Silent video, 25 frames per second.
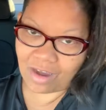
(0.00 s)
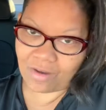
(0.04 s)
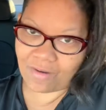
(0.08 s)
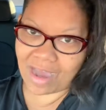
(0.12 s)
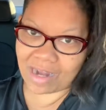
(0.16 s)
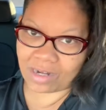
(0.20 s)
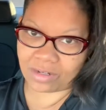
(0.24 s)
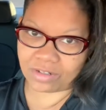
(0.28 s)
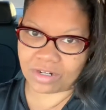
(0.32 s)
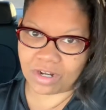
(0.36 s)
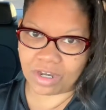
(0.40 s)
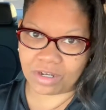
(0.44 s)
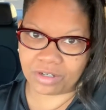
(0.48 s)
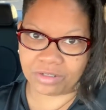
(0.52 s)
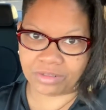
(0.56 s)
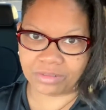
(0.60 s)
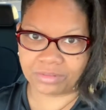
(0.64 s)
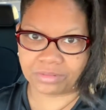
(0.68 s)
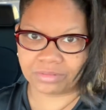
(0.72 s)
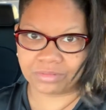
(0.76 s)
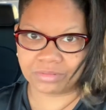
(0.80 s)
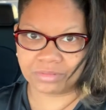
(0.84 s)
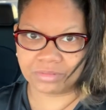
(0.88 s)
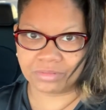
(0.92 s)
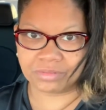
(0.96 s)
Oh, I don't
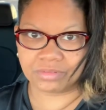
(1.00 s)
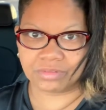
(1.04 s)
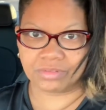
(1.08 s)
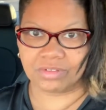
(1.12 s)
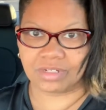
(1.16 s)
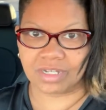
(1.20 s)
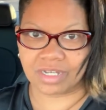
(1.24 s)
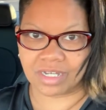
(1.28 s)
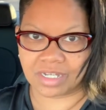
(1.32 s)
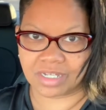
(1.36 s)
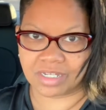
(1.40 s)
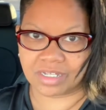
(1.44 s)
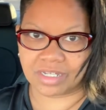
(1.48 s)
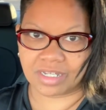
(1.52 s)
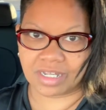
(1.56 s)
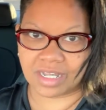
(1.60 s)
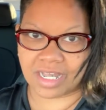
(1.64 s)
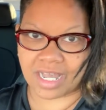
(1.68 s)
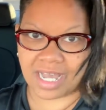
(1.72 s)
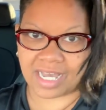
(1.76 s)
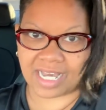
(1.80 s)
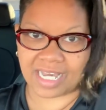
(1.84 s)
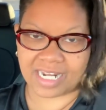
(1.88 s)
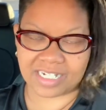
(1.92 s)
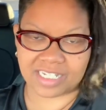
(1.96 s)
know.
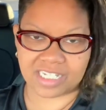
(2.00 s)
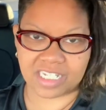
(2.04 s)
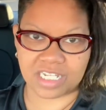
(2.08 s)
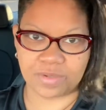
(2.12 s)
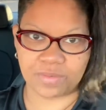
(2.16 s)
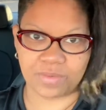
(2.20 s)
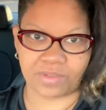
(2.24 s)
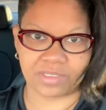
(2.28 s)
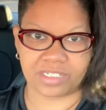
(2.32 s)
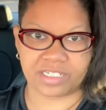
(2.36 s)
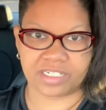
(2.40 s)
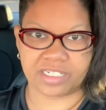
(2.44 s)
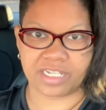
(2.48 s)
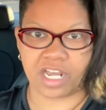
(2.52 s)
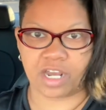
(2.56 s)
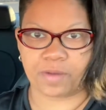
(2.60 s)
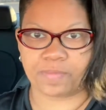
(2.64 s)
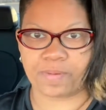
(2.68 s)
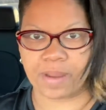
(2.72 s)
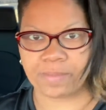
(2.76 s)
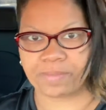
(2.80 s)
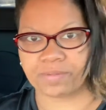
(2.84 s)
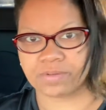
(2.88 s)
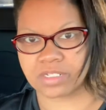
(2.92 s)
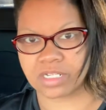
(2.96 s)
I got to see when the
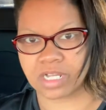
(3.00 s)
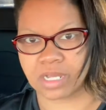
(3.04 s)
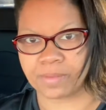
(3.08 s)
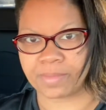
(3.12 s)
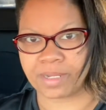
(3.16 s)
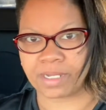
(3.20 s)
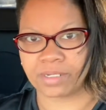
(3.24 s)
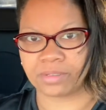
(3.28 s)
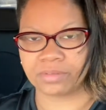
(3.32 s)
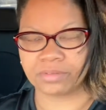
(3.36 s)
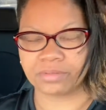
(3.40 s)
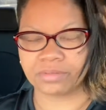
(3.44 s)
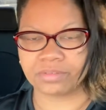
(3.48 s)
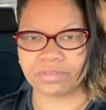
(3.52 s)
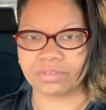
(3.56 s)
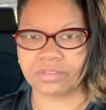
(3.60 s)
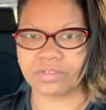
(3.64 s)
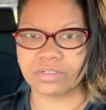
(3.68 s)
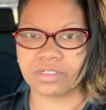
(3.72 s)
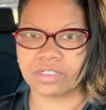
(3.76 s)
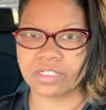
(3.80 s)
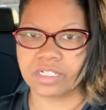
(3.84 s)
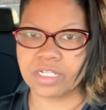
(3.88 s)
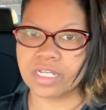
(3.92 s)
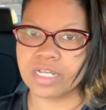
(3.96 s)
sale papers come out.
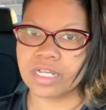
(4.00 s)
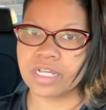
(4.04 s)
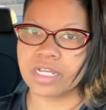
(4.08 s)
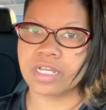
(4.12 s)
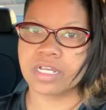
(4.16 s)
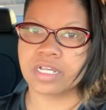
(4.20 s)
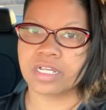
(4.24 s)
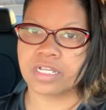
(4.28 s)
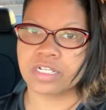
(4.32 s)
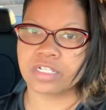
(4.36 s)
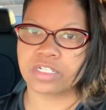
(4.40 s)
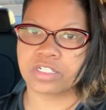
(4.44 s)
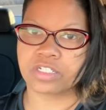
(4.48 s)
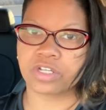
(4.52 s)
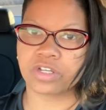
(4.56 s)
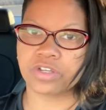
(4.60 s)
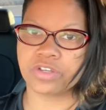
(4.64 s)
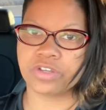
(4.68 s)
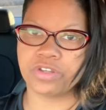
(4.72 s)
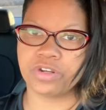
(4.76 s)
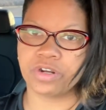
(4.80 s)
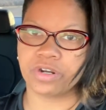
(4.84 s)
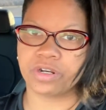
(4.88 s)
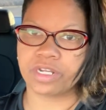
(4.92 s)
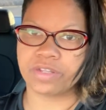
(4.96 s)
So
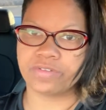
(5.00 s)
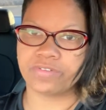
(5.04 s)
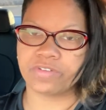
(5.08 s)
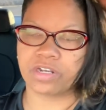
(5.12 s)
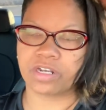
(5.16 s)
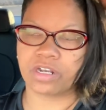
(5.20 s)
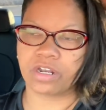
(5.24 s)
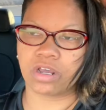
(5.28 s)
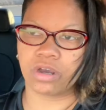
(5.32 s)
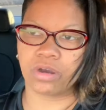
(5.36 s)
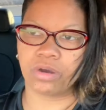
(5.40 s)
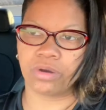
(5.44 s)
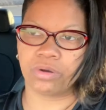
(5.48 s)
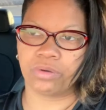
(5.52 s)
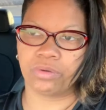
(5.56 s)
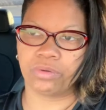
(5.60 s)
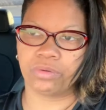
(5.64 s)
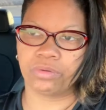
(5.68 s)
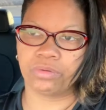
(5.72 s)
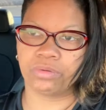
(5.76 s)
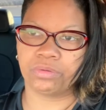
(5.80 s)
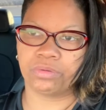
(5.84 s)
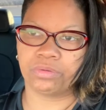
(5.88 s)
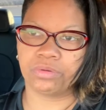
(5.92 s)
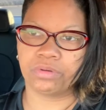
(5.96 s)
you don't even
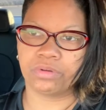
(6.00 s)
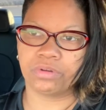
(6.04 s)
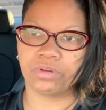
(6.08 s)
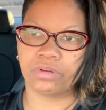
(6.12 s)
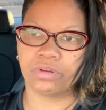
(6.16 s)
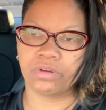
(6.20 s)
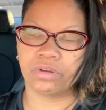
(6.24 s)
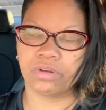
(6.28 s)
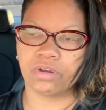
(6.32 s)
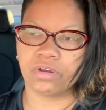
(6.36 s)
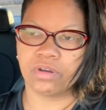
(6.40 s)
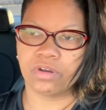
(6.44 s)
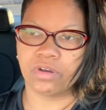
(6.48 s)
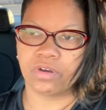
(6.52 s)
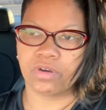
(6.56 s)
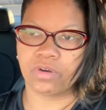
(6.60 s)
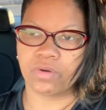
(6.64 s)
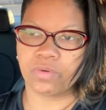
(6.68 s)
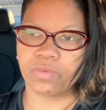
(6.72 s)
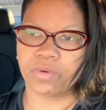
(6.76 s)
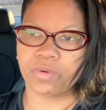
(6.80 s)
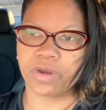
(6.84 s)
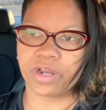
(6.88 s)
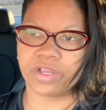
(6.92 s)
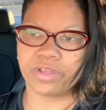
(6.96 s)
know
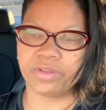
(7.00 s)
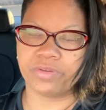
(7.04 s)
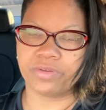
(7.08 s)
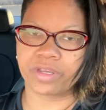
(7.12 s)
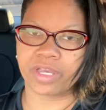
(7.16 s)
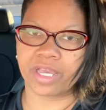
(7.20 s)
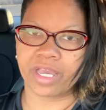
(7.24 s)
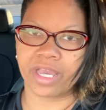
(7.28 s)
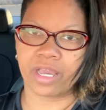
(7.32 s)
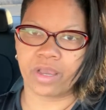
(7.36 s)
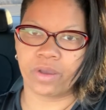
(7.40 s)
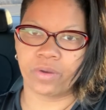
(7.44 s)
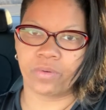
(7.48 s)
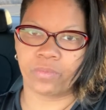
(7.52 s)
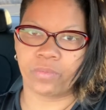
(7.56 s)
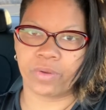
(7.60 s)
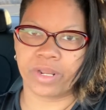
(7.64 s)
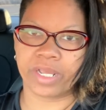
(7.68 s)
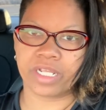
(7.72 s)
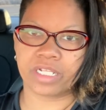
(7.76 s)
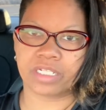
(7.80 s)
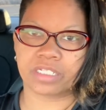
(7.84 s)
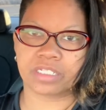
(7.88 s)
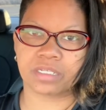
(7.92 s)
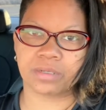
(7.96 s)
what you can't
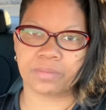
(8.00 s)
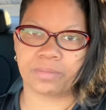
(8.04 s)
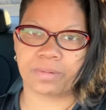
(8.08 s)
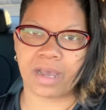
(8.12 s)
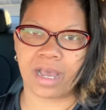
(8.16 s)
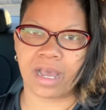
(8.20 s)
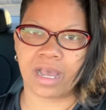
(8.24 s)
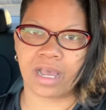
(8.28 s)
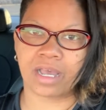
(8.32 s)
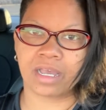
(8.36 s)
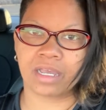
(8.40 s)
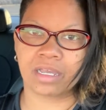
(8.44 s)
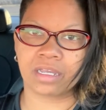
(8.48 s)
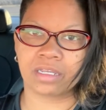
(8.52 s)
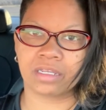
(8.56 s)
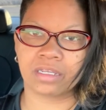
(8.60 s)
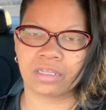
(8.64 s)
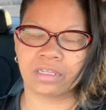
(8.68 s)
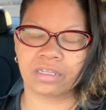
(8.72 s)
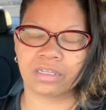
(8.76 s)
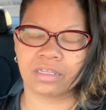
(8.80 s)
wait to buy.